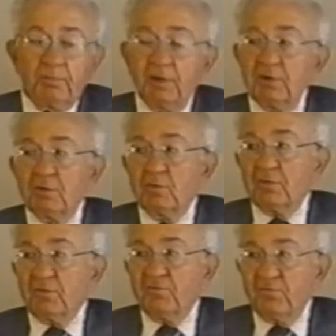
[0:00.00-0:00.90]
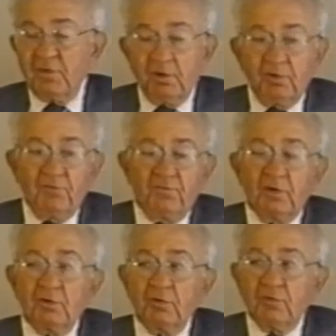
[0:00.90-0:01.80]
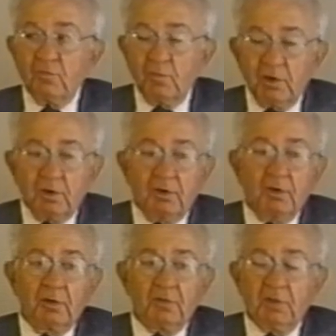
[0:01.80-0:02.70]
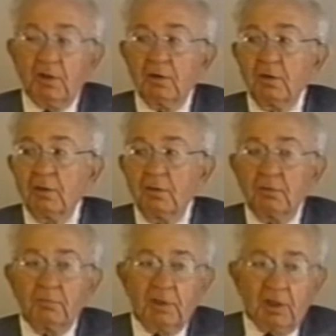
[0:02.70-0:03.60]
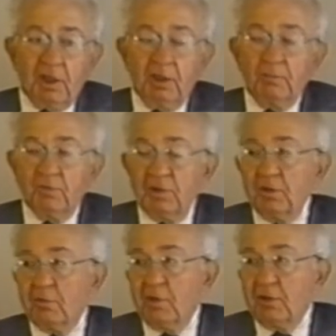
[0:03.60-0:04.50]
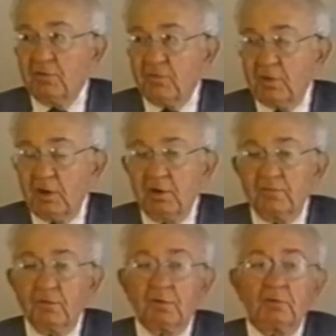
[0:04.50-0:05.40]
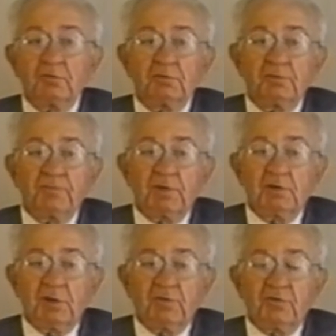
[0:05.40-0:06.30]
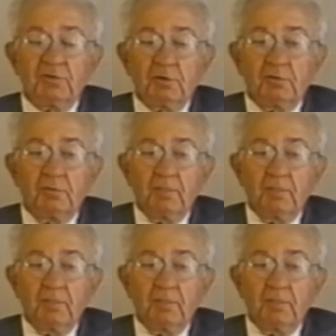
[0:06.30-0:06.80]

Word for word: Peter was a very vigorous worker there, became the great star of the code, and as you know,